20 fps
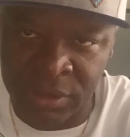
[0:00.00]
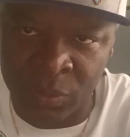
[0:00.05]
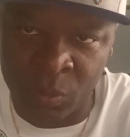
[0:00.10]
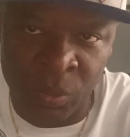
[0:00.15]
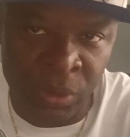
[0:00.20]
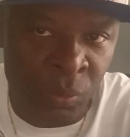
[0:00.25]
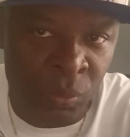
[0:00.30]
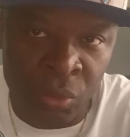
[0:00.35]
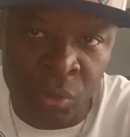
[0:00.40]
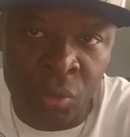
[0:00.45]
and
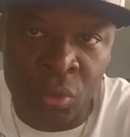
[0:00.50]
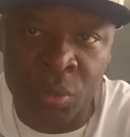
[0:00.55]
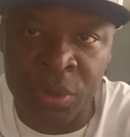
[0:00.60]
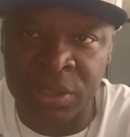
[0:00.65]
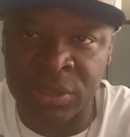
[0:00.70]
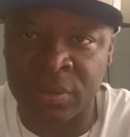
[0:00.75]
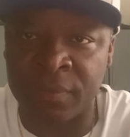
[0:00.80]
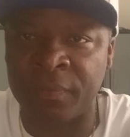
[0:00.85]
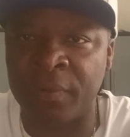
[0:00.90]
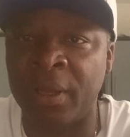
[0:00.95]
we will
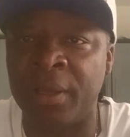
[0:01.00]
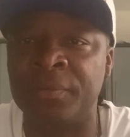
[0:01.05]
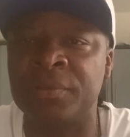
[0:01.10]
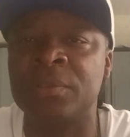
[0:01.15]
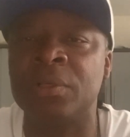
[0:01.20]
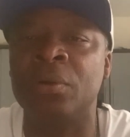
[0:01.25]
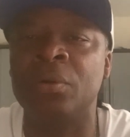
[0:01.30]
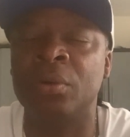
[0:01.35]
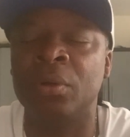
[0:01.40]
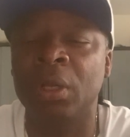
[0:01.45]
always survive.
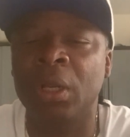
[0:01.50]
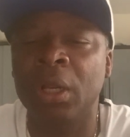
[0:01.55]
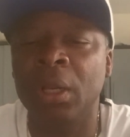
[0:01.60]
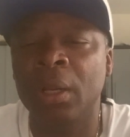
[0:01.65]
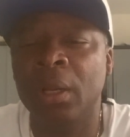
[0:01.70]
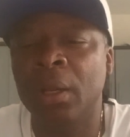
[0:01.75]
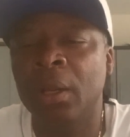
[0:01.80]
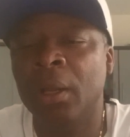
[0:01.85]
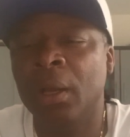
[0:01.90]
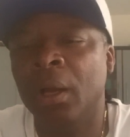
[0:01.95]
So
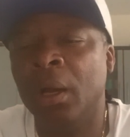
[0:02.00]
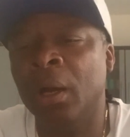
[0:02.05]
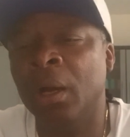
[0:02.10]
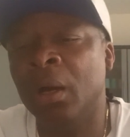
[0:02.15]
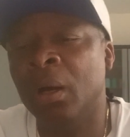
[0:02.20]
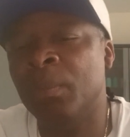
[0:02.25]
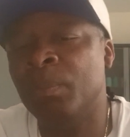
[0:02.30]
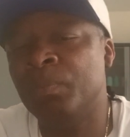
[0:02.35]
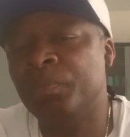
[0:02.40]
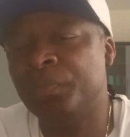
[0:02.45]

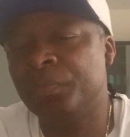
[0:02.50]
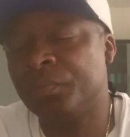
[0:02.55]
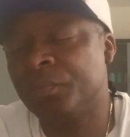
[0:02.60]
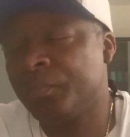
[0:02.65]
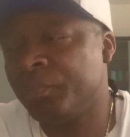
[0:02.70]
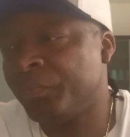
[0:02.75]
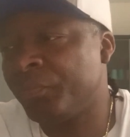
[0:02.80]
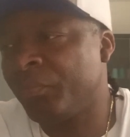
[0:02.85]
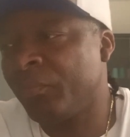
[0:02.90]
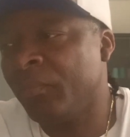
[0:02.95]

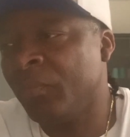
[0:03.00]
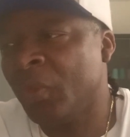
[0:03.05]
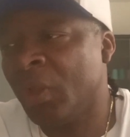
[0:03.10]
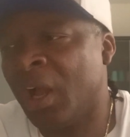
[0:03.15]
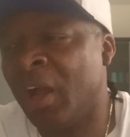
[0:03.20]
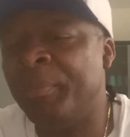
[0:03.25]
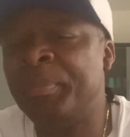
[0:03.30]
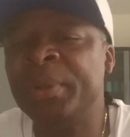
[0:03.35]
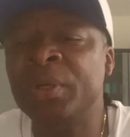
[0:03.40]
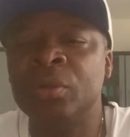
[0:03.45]

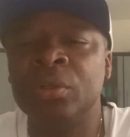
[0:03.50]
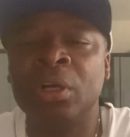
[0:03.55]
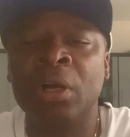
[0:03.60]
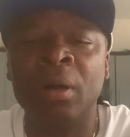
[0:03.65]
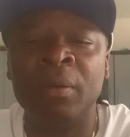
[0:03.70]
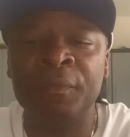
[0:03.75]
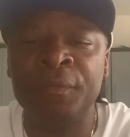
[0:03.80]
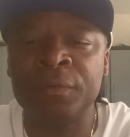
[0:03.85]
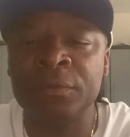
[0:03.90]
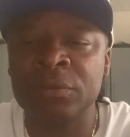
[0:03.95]
I've been on
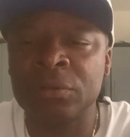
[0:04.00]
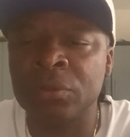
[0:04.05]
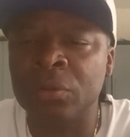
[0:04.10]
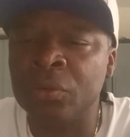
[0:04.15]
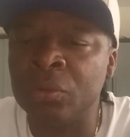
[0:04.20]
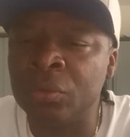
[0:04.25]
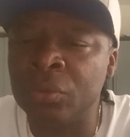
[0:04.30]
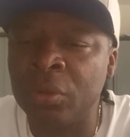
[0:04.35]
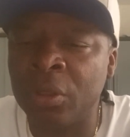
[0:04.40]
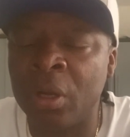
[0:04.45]
conference
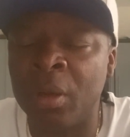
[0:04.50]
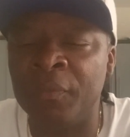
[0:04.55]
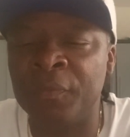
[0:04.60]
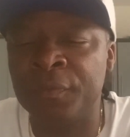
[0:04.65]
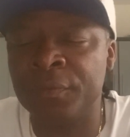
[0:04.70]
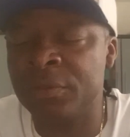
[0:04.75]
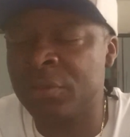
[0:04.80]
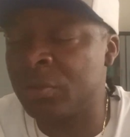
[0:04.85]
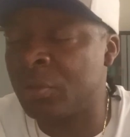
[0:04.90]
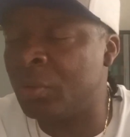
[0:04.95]

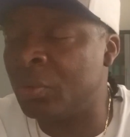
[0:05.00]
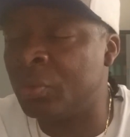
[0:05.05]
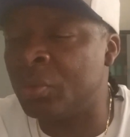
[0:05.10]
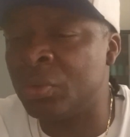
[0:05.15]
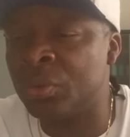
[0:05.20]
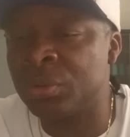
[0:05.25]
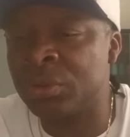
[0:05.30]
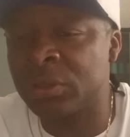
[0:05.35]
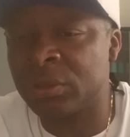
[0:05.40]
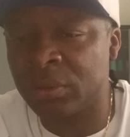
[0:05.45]

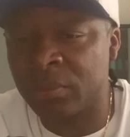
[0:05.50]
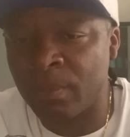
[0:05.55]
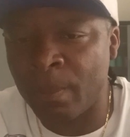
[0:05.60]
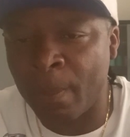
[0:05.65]
calls,